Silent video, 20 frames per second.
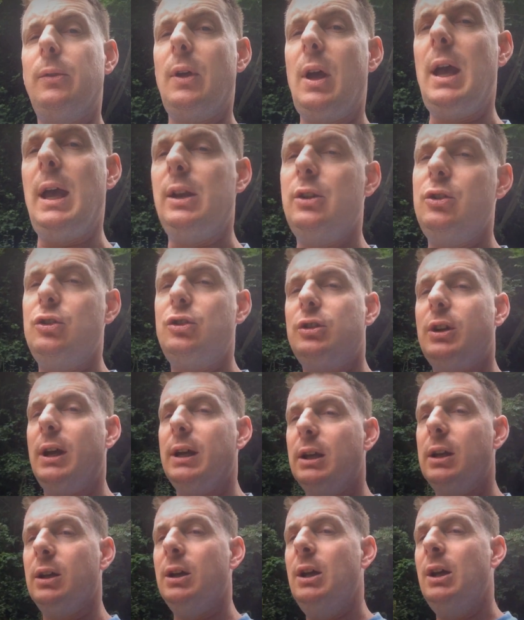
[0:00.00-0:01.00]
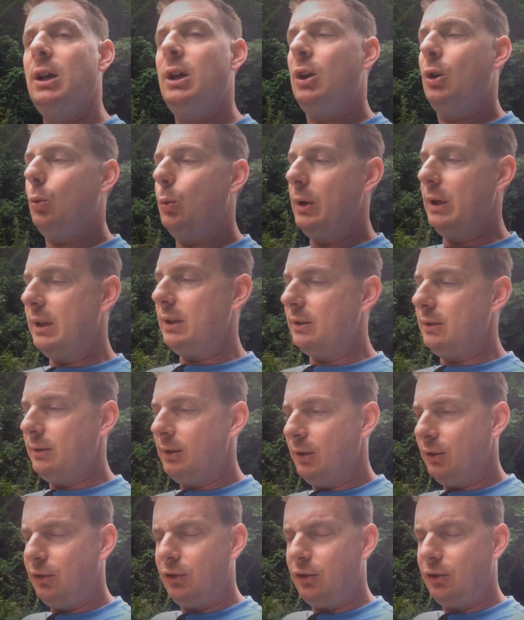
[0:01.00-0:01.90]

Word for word: the handshake, we can